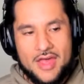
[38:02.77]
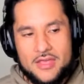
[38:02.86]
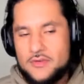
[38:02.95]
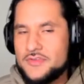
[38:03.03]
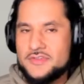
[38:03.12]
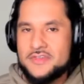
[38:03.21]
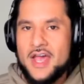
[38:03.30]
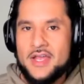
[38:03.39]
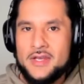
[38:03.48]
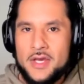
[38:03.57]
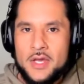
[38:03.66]
that you
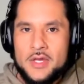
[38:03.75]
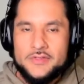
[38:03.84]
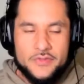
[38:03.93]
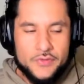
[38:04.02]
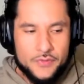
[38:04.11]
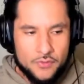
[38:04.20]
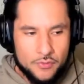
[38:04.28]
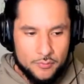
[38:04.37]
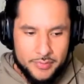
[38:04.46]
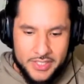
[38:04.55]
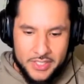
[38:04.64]
decide to
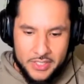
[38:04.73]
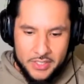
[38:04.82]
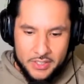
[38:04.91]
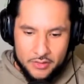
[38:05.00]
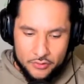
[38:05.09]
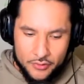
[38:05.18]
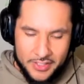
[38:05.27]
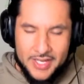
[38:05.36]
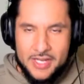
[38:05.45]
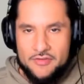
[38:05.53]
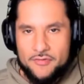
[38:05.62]
be
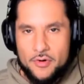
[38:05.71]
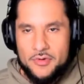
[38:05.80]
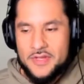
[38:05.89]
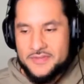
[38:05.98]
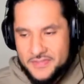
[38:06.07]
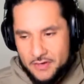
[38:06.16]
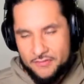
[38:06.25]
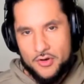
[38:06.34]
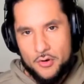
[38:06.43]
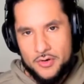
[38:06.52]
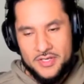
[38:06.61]
looking at your phone instead of
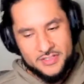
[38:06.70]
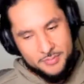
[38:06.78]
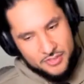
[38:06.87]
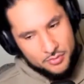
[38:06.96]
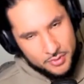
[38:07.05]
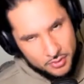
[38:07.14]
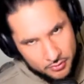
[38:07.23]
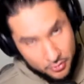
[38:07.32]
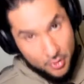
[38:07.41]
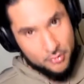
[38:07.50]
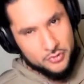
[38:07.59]
coding, especially when you
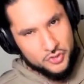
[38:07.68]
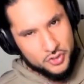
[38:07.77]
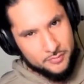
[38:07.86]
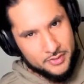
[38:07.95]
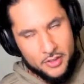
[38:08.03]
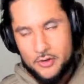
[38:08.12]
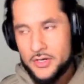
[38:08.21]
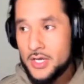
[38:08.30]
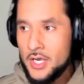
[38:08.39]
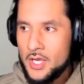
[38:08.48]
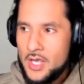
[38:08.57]
know you should be
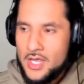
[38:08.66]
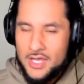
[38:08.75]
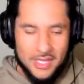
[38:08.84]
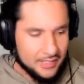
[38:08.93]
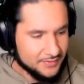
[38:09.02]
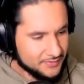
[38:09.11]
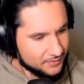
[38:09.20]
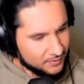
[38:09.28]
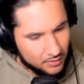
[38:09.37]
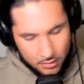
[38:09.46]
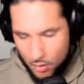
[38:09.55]
coding, it's
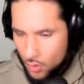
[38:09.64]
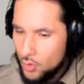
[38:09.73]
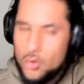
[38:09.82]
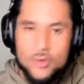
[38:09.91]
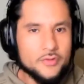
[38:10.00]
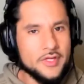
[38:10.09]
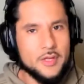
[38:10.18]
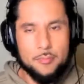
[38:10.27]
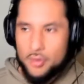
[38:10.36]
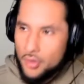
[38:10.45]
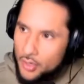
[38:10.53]
only
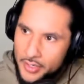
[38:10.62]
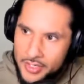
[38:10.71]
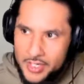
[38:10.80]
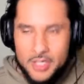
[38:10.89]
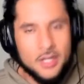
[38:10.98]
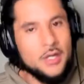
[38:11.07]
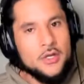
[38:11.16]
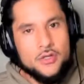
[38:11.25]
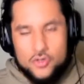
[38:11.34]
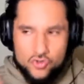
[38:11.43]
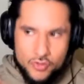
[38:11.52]
putting
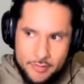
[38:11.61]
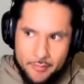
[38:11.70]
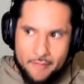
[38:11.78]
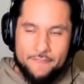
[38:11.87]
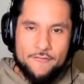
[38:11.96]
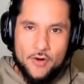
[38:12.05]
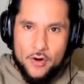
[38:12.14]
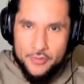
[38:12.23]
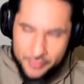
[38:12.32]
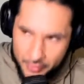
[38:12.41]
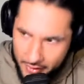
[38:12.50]
your dream
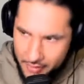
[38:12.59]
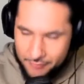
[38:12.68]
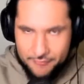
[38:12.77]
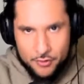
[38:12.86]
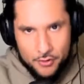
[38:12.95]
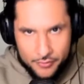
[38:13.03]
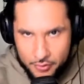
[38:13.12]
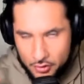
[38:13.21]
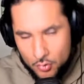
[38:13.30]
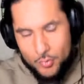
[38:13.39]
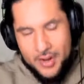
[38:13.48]
further and
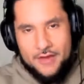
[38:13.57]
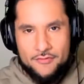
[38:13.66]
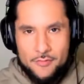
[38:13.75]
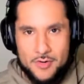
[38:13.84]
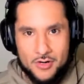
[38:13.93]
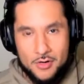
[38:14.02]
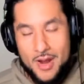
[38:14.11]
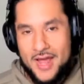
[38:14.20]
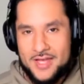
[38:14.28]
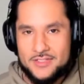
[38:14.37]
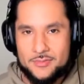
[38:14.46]
further away from your
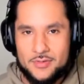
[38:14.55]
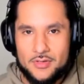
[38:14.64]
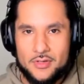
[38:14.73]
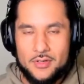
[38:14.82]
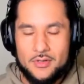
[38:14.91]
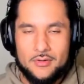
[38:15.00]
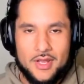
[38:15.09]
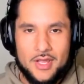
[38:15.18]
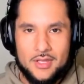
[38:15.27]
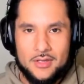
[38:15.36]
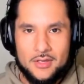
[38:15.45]
grasp.
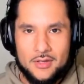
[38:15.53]
Right?